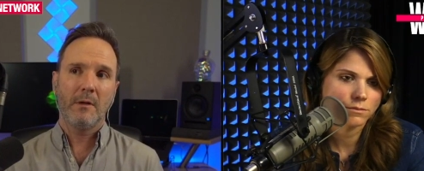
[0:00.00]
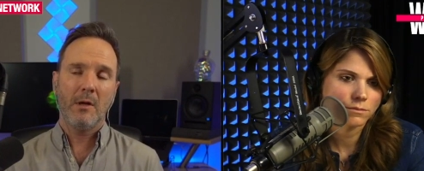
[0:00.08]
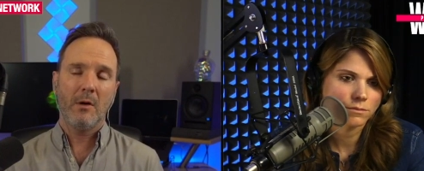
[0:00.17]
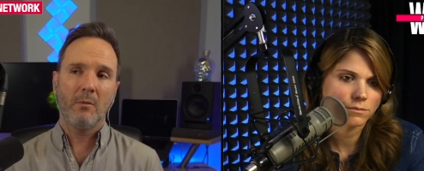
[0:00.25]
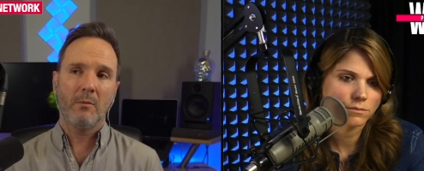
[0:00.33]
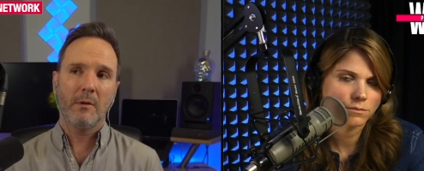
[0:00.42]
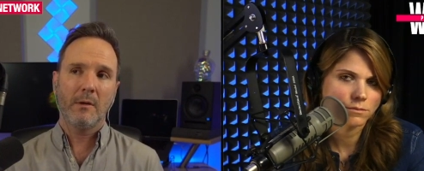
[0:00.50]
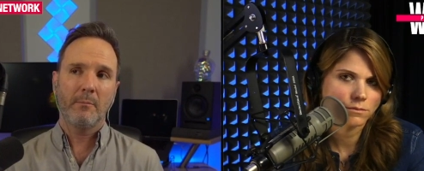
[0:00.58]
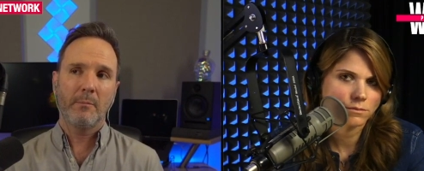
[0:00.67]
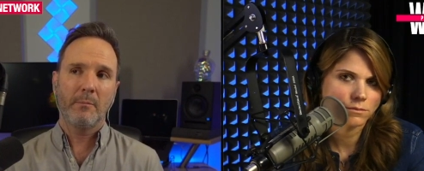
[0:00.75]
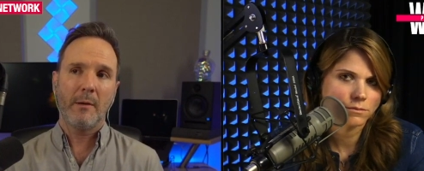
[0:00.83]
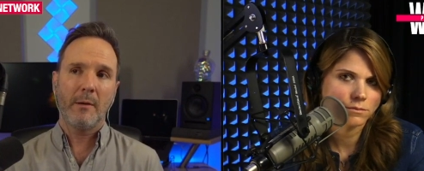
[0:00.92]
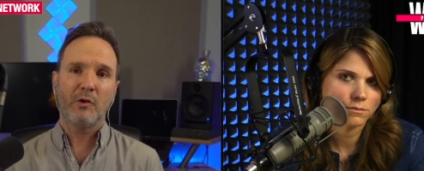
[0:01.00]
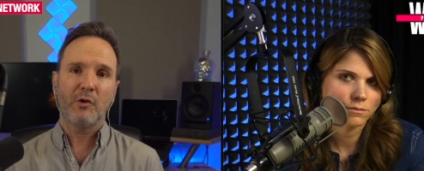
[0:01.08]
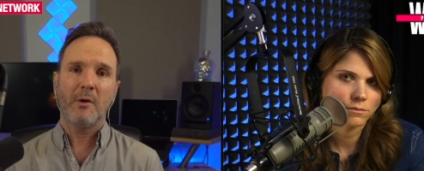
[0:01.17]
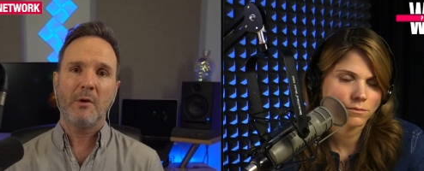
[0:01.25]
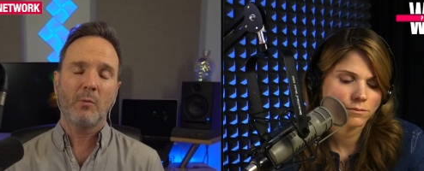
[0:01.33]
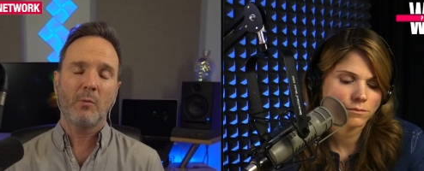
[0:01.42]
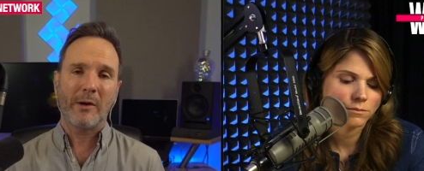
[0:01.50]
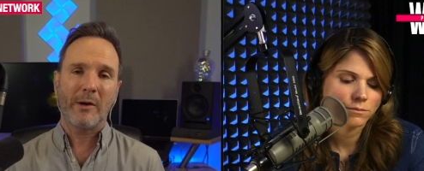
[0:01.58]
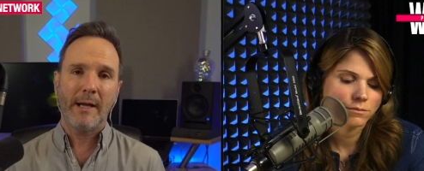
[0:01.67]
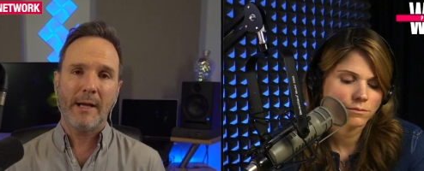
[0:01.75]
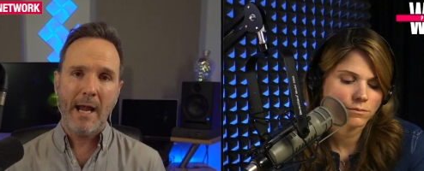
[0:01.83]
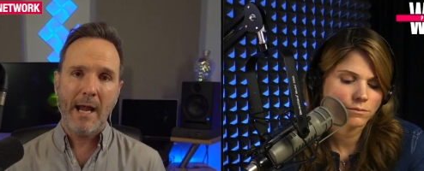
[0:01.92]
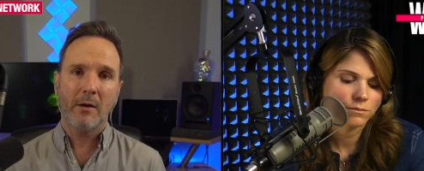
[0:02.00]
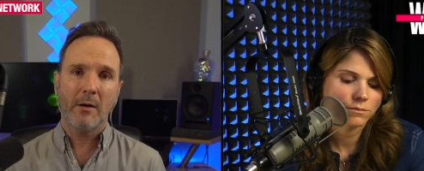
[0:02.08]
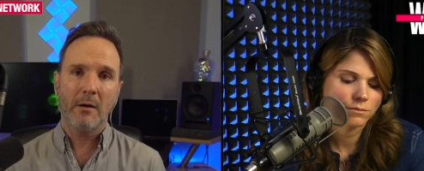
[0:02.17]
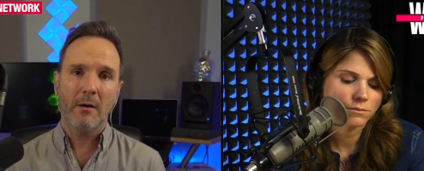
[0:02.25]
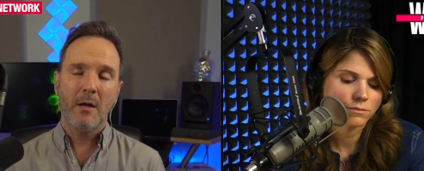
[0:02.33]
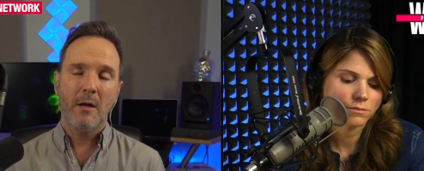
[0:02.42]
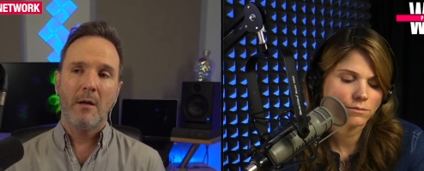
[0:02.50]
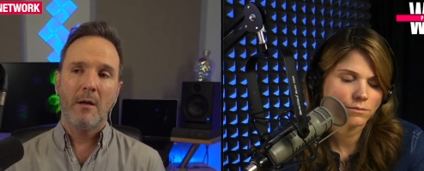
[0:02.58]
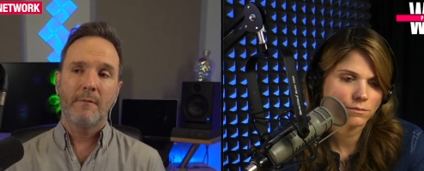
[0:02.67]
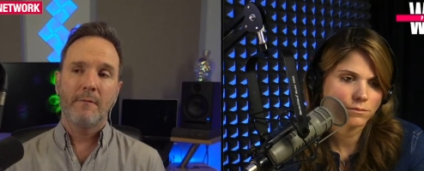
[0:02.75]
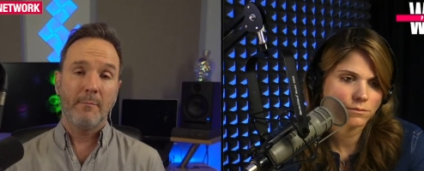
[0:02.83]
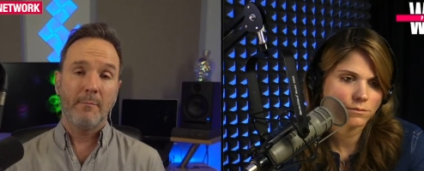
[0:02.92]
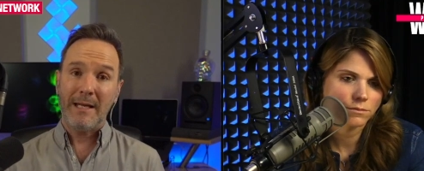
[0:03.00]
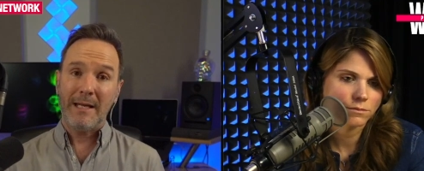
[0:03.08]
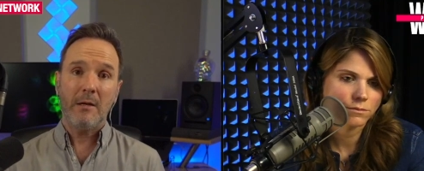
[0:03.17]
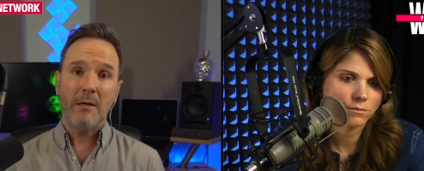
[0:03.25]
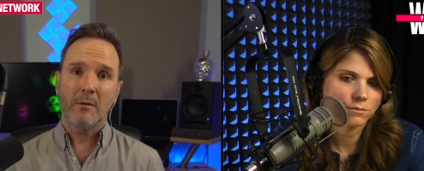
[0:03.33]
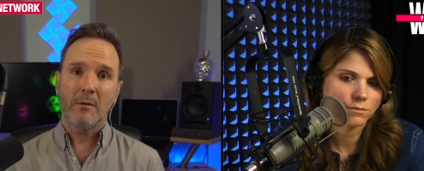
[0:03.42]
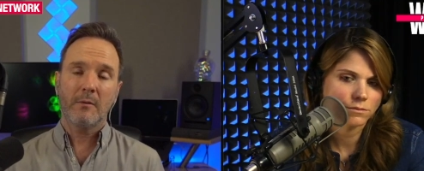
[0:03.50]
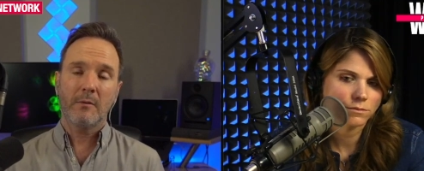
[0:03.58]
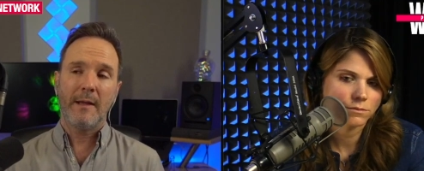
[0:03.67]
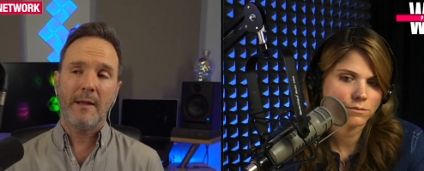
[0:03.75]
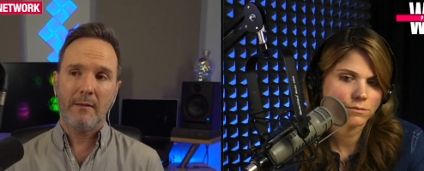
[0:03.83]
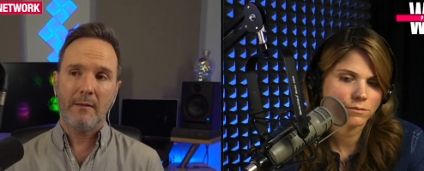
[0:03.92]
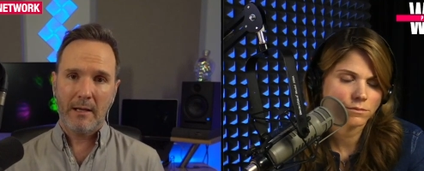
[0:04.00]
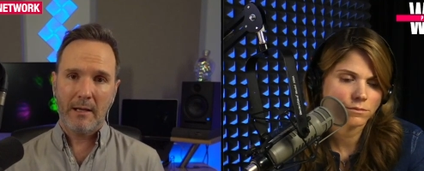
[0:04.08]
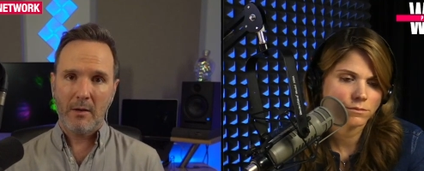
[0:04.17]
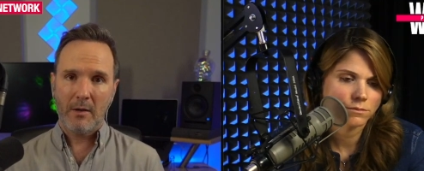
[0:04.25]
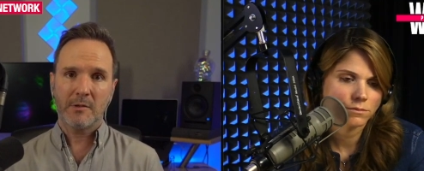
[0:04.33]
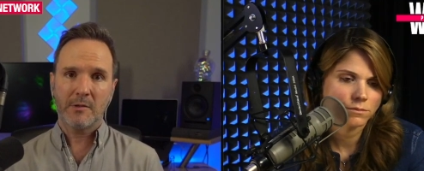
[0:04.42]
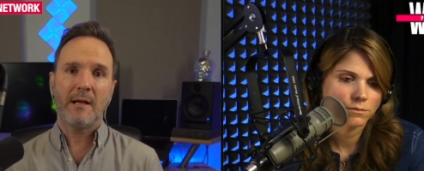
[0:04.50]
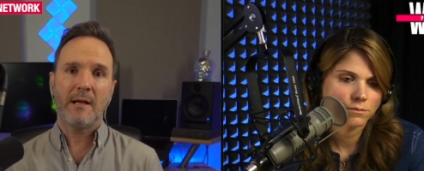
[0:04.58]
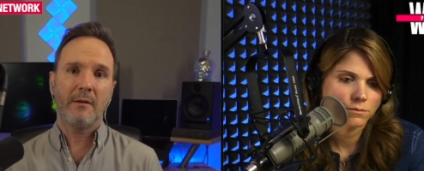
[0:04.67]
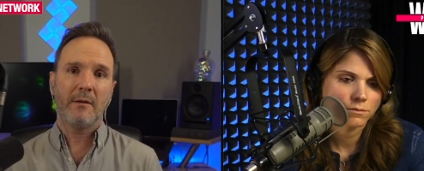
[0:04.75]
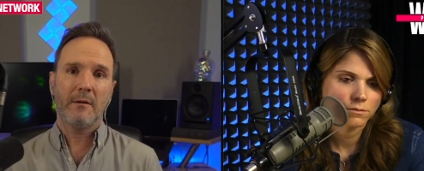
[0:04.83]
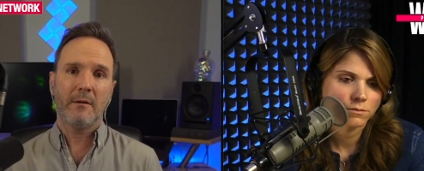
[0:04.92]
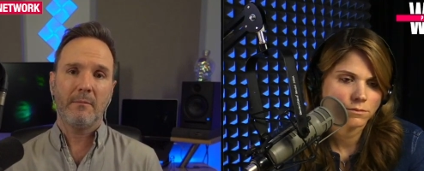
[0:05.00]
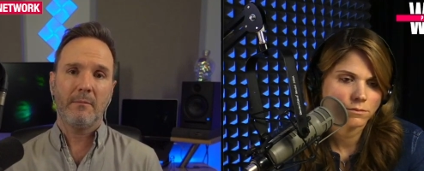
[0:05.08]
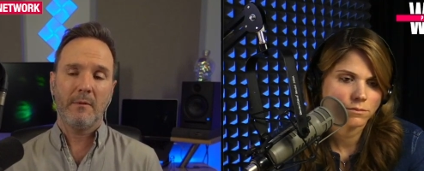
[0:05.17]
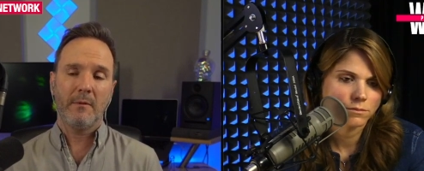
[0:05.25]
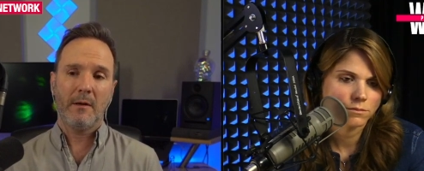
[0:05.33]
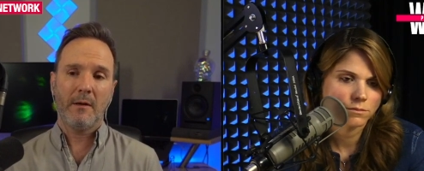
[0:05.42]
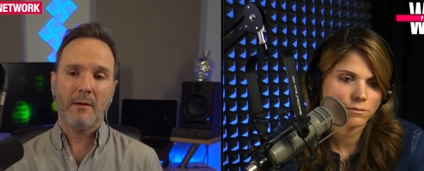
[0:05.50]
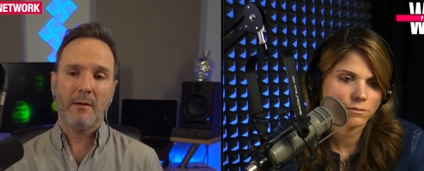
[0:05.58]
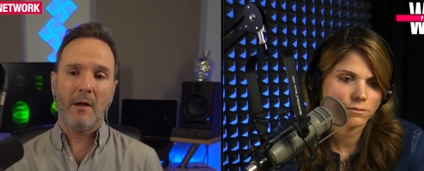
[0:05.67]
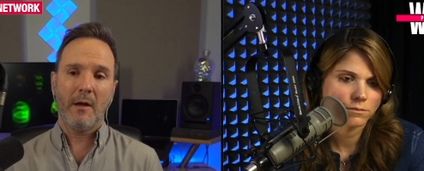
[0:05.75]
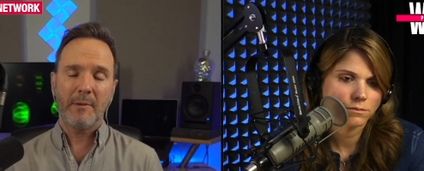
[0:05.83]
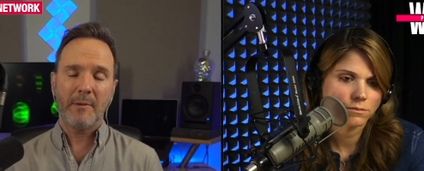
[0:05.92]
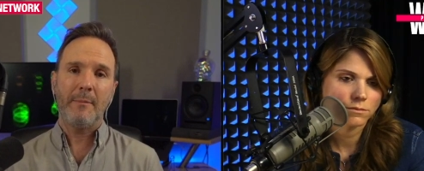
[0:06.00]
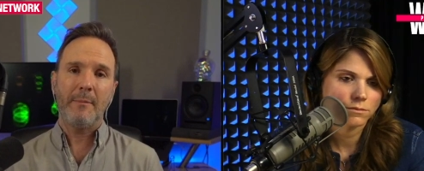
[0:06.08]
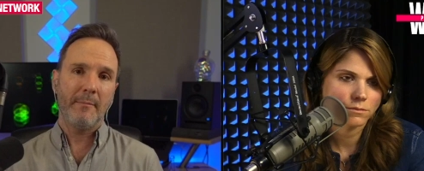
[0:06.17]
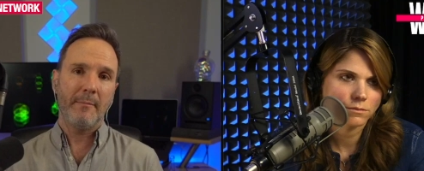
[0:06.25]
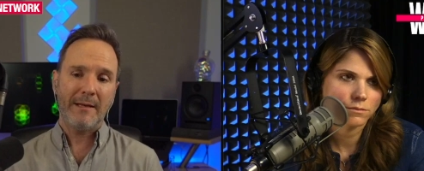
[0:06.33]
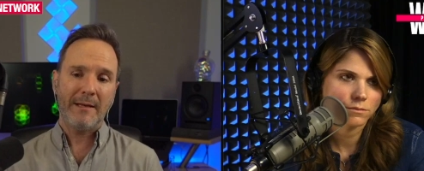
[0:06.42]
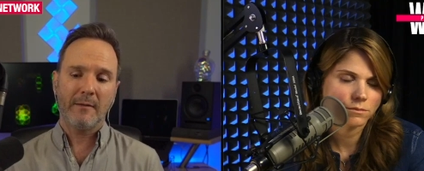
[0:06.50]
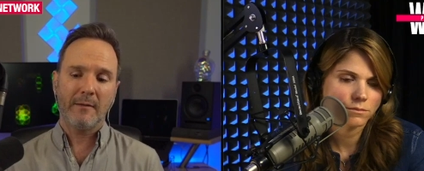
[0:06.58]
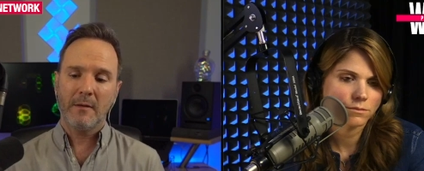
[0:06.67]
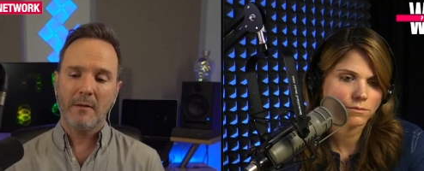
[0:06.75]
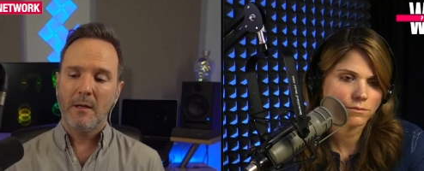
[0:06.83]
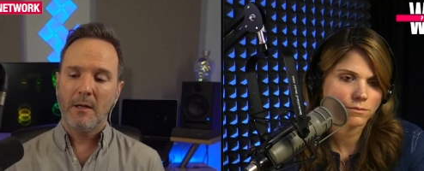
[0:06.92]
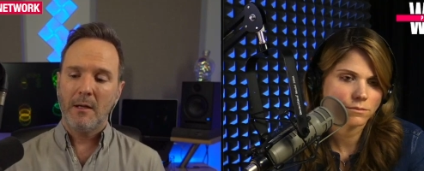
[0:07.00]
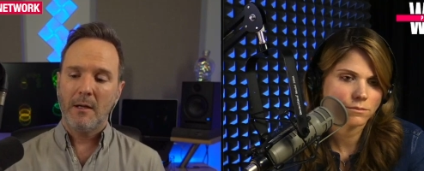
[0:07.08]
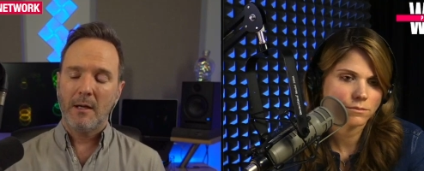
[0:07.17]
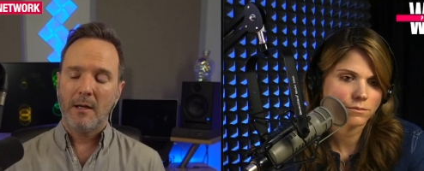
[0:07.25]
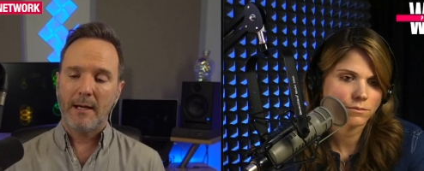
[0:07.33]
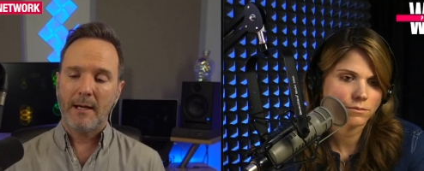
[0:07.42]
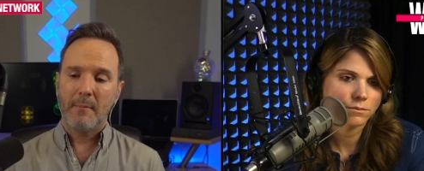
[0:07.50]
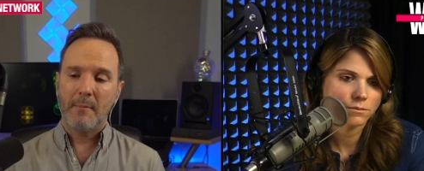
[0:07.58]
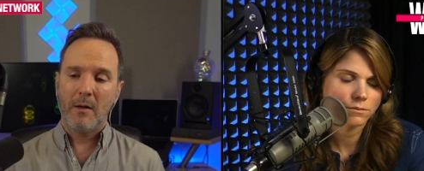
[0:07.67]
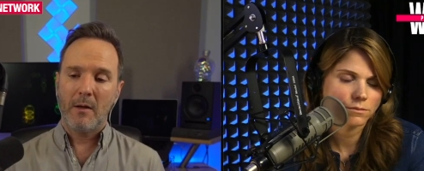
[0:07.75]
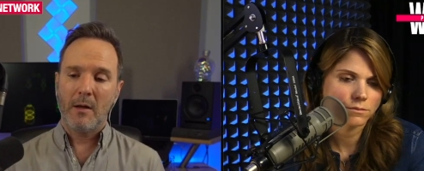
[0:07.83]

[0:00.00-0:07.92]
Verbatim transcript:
Speaker 1: become experienced wearing hair for many years and they understand the upkeep and the maintenance, a